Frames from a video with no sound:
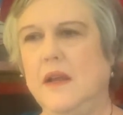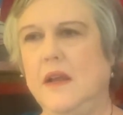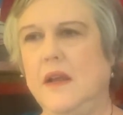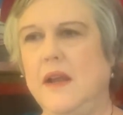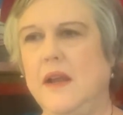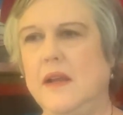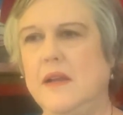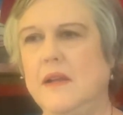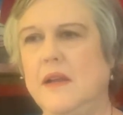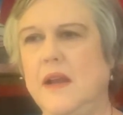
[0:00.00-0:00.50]

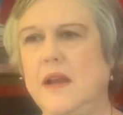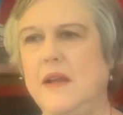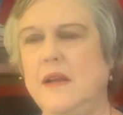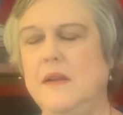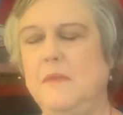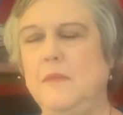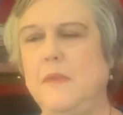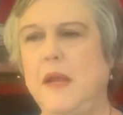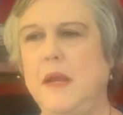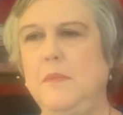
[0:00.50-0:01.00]
And it
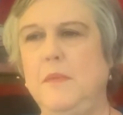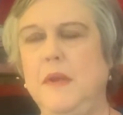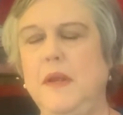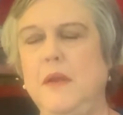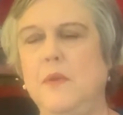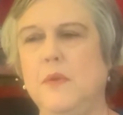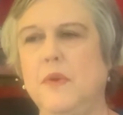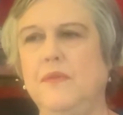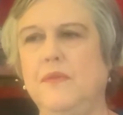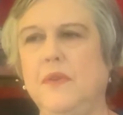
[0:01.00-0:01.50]
made me
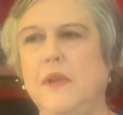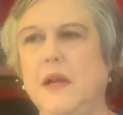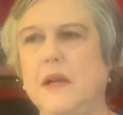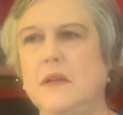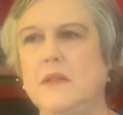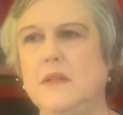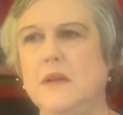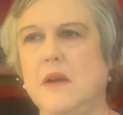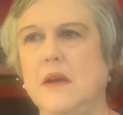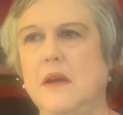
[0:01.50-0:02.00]

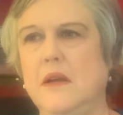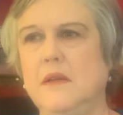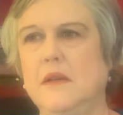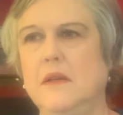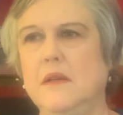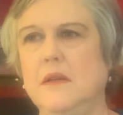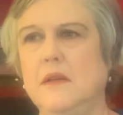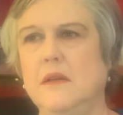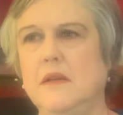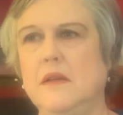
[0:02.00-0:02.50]
reflect
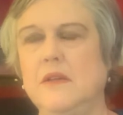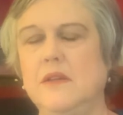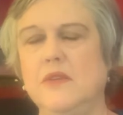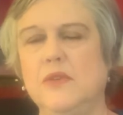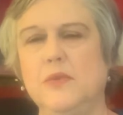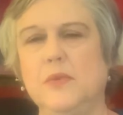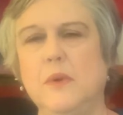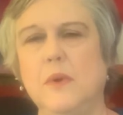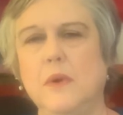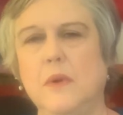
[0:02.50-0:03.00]
on
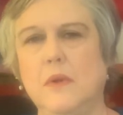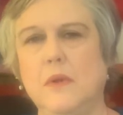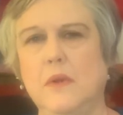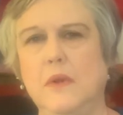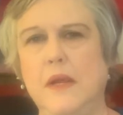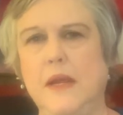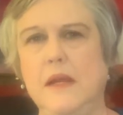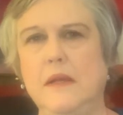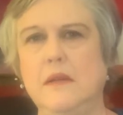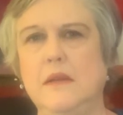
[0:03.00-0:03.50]
control,
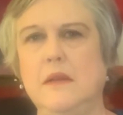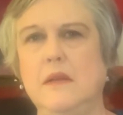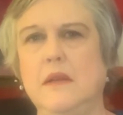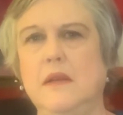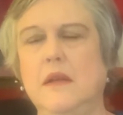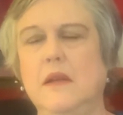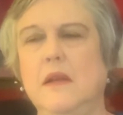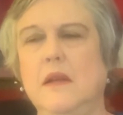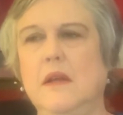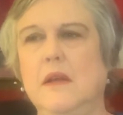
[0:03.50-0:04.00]
and
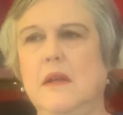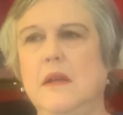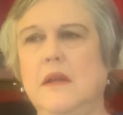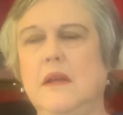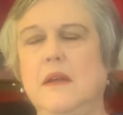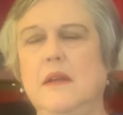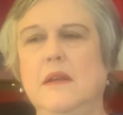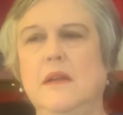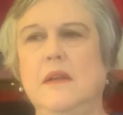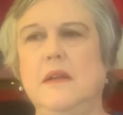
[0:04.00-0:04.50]

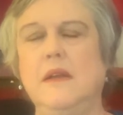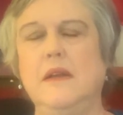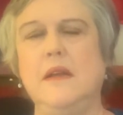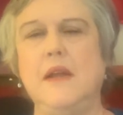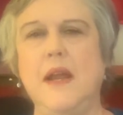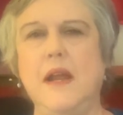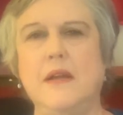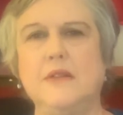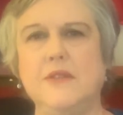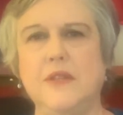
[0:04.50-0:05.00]
I
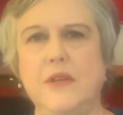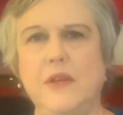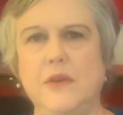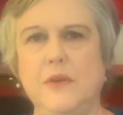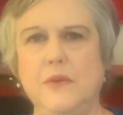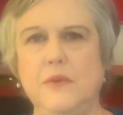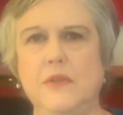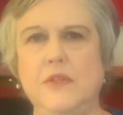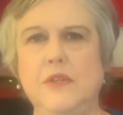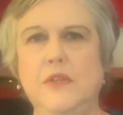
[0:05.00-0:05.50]
ask
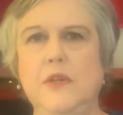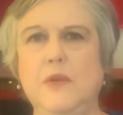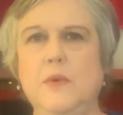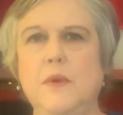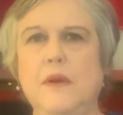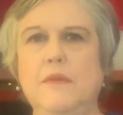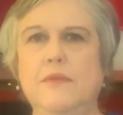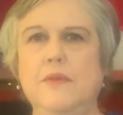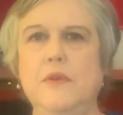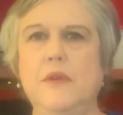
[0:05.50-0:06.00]
you, do you
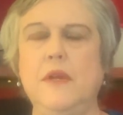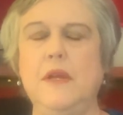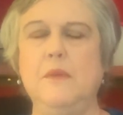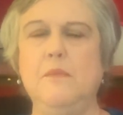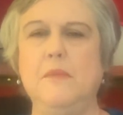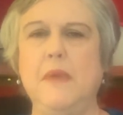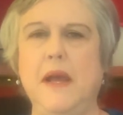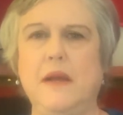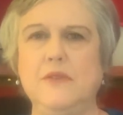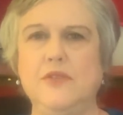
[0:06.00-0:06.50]
ever
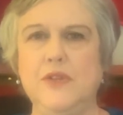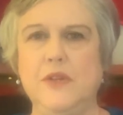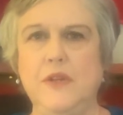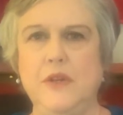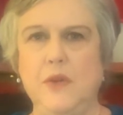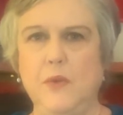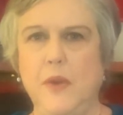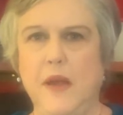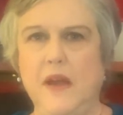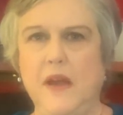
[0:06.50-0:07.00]
imagine
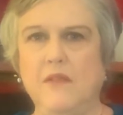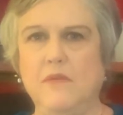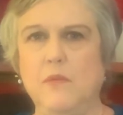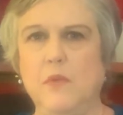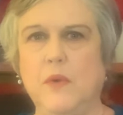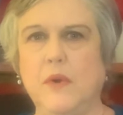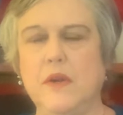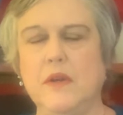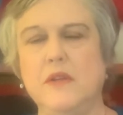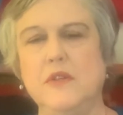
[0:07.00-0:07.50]
you have
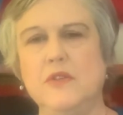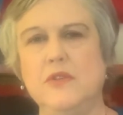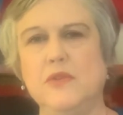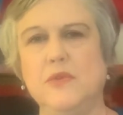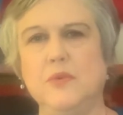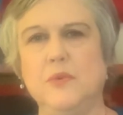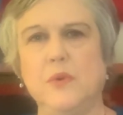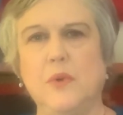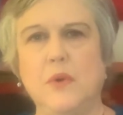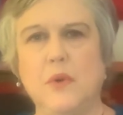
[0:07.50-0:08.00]
more
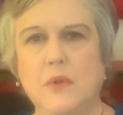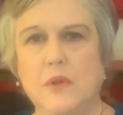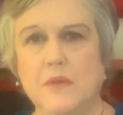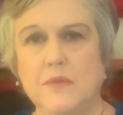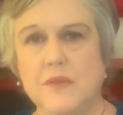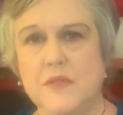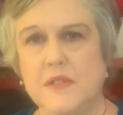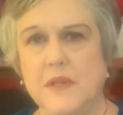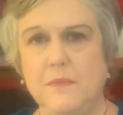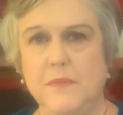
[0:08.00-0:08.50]
control over
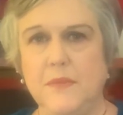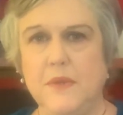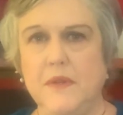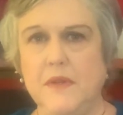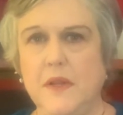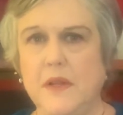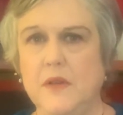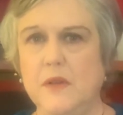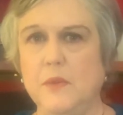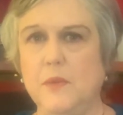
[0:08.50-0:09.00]
something
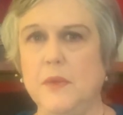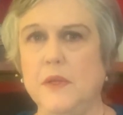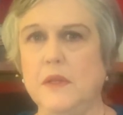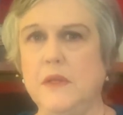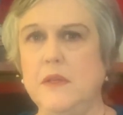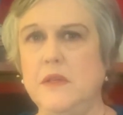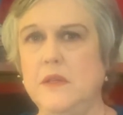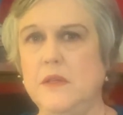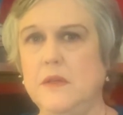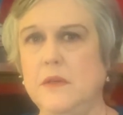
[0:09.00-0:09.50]
than you really
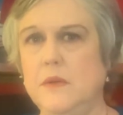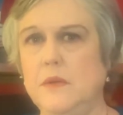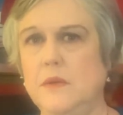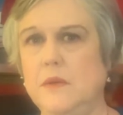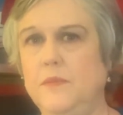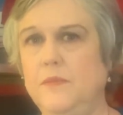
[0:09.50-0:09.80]
do?